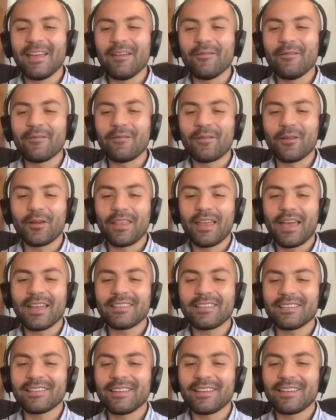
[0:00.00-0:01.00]
For
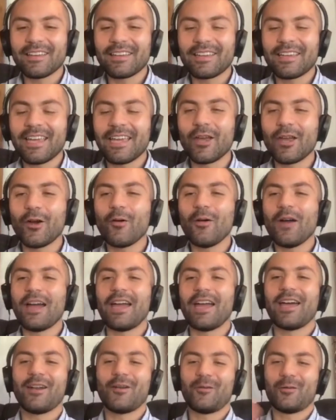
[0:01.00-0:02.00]
that, KO, I
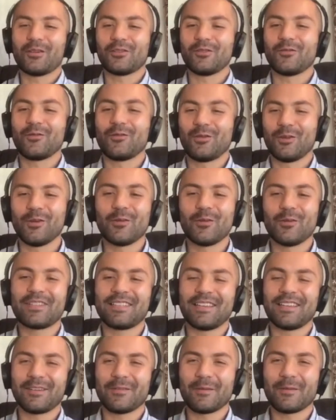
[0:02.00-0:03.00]
had a question for you
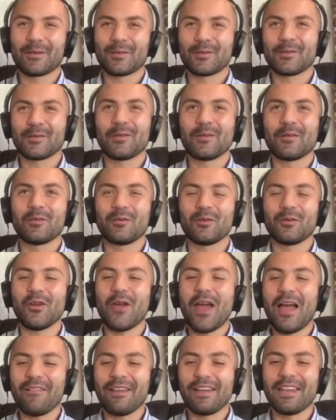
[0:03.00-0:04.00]
exactly, because do you
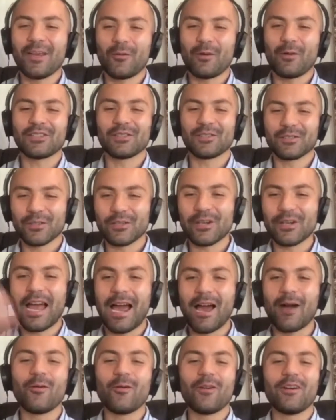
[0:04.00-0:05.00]
have any questions on
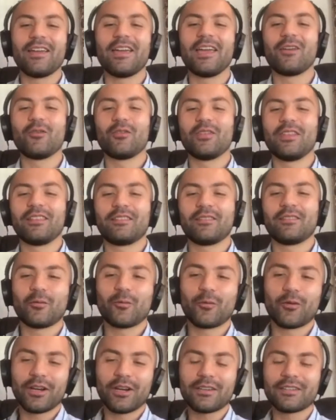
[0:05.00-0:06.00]
how Erudit
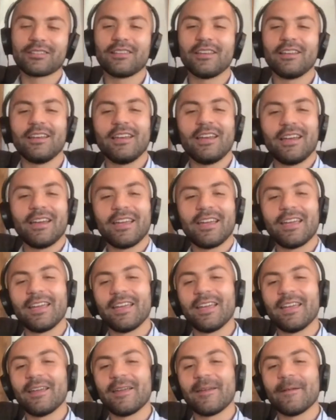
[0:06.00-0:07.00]
works?
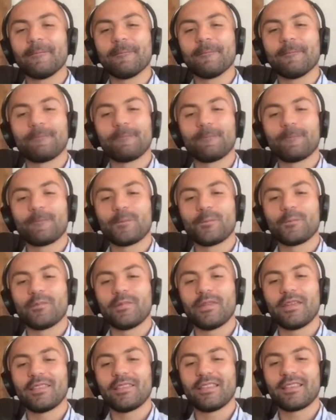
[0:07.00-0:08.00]
I
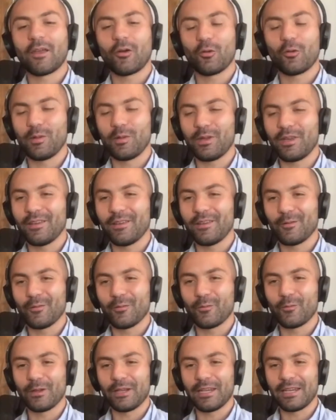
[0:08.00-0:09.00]
think that would be
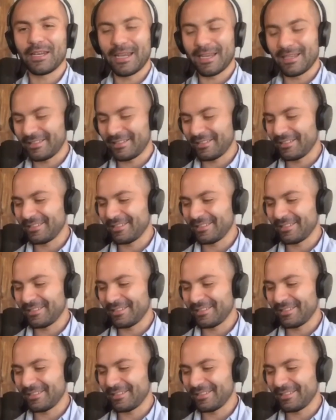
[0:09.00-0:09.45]
really nice.